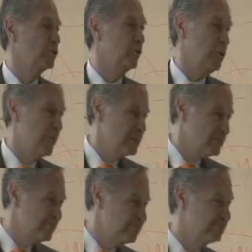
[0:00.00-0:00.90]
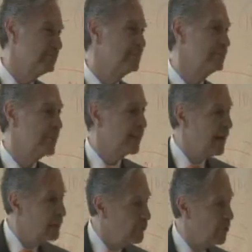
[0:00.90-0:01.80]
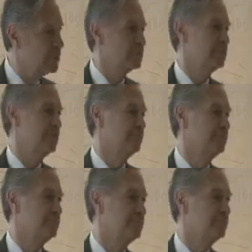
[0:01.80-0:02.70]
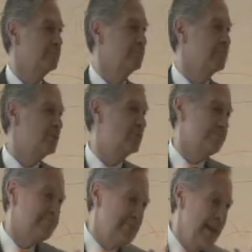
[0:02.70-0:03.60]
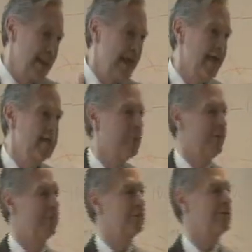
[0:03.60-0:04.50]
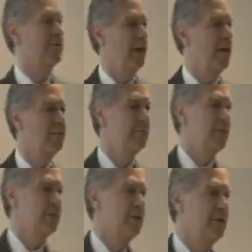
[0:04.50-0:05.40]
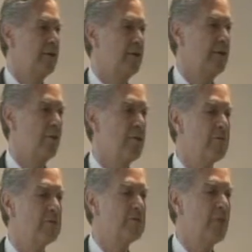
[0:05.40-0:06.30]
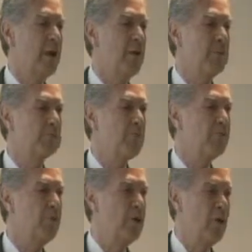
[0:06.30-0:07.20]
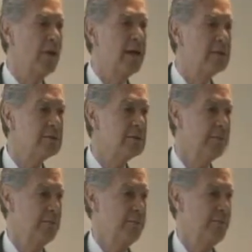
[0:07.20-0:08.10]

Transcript: So he was kind of honest. Just a little bit, okay? The only reason why he was not fully honest